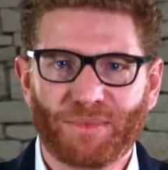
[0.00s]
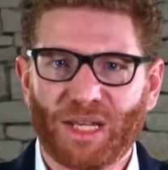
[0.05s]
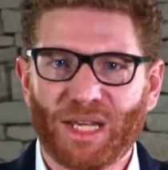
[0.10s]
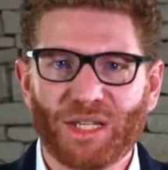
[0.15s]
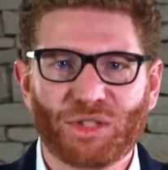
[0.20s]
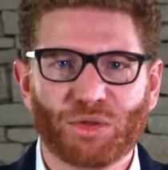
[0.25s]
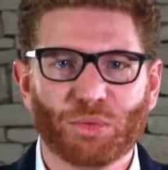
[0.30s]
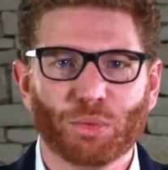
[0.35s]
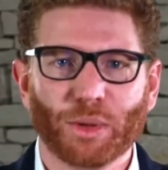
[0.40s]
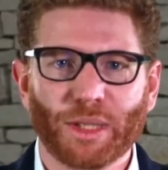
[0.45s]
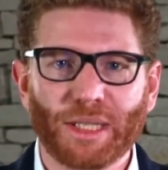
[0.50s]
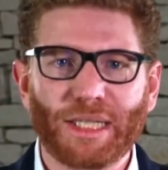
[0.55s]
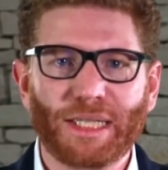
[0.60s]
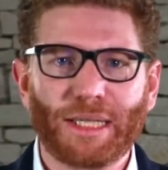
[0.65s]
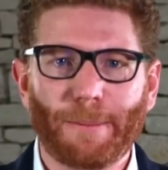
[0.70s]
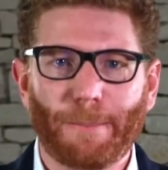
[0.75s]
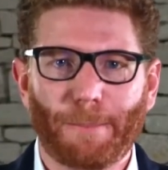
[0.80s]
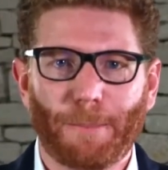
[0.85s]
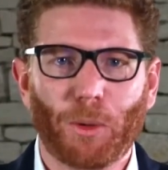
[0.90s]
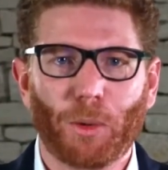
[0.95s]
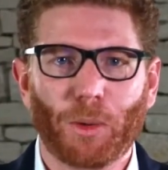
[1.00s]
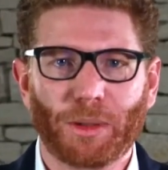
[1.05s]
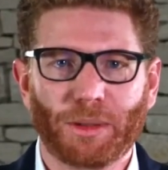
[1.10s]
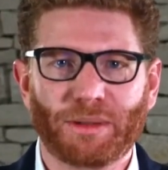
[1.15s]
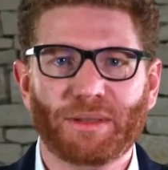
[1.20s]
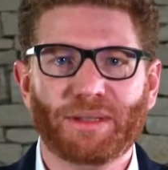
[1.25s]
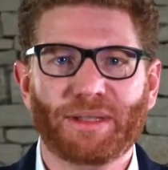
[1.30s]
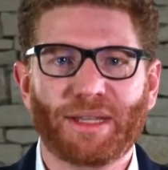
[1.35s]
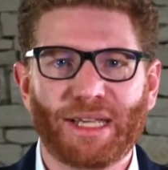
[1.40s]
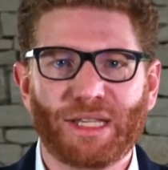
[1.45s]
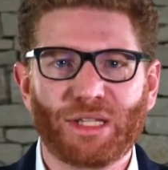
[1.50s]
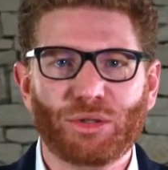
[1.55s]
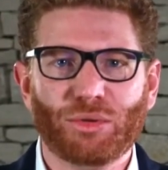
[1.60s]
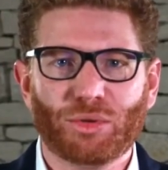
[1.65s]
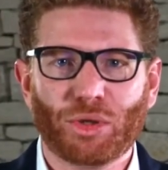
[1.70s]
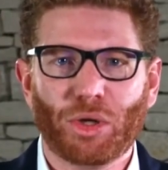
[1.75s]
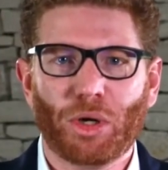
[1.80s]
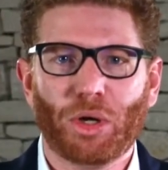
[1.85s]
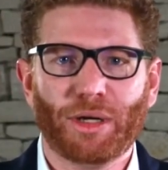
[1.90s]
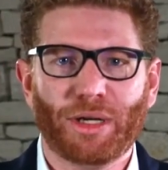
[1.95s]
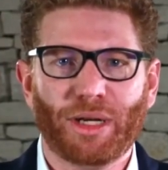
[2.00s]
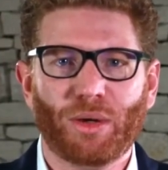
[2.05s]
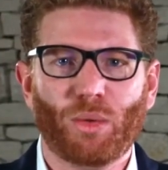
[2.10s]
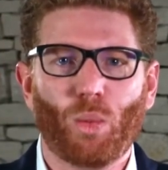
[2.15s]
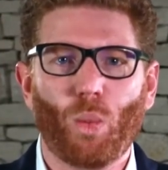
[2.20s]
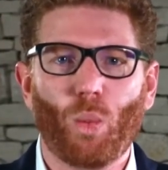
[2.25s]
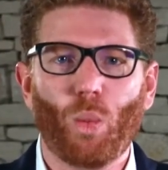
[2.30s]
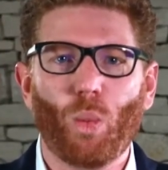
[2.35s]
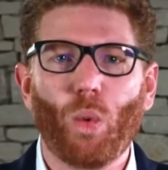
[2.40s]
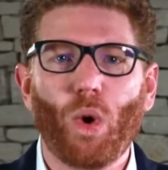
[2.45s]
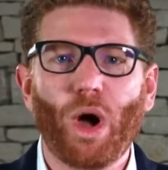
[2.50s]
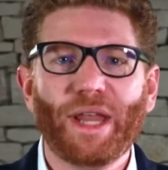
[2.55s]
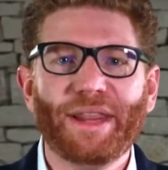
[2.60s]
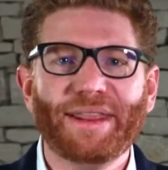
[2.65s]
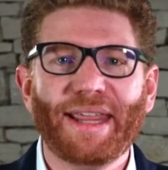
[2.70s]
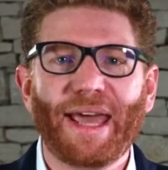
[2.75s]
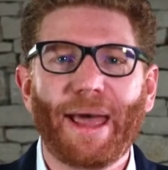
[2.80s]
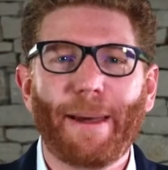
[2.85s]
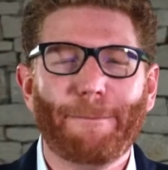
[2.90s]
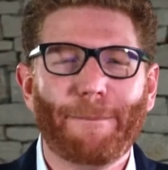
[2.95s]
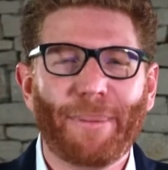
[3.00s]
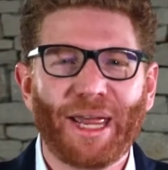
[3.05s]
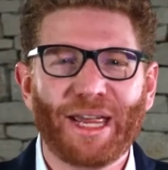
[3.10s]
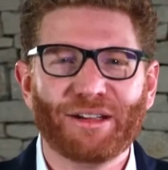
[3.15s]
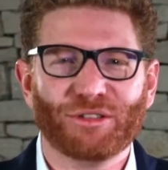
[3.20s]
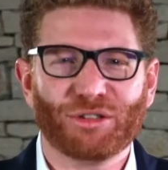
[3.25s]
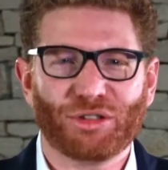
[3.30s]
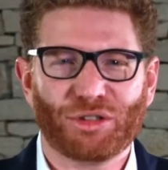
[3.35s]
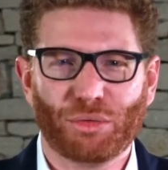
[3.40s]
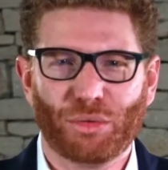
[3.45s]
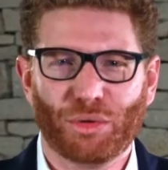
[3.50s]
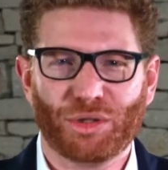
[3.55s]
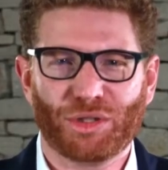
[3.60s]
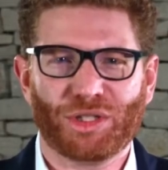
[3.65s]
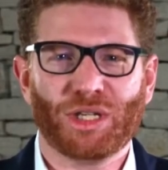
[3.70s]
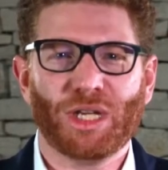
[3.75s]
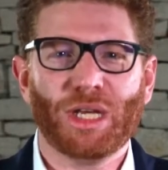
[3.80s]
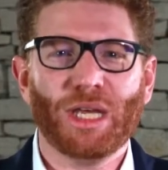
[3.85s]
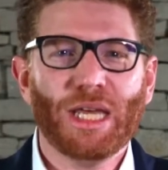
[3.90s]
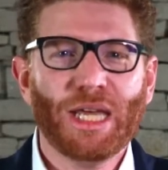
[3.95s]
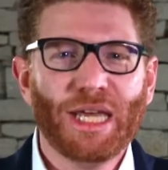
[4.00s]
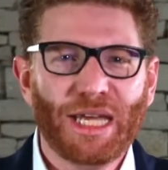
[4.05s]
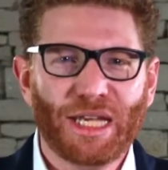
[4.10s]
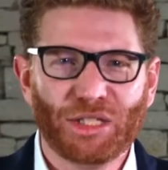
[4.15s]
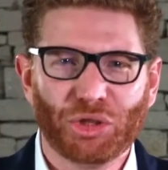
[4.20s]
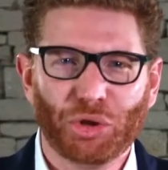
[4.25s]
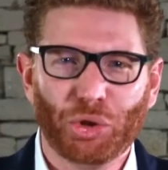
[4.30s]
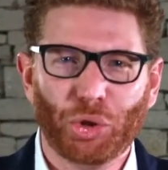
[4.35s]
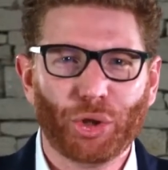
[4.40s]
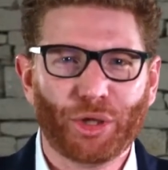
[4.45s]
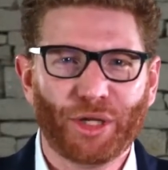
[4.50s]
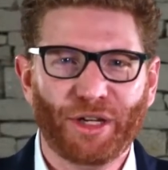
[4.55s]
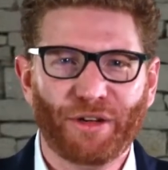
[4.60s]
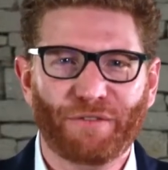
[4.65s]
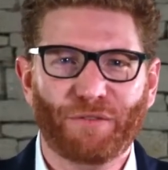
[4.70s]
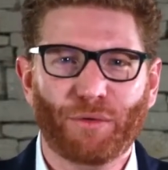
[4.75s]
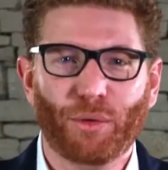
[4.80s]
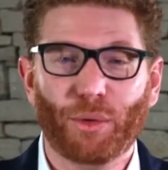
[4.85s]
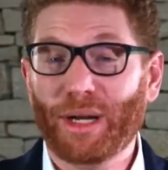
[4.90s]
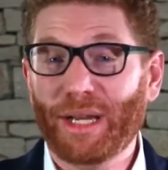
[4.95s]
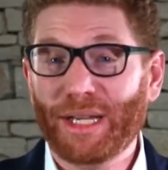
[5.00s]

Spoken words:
it's really important that you target what that payer source is looking for.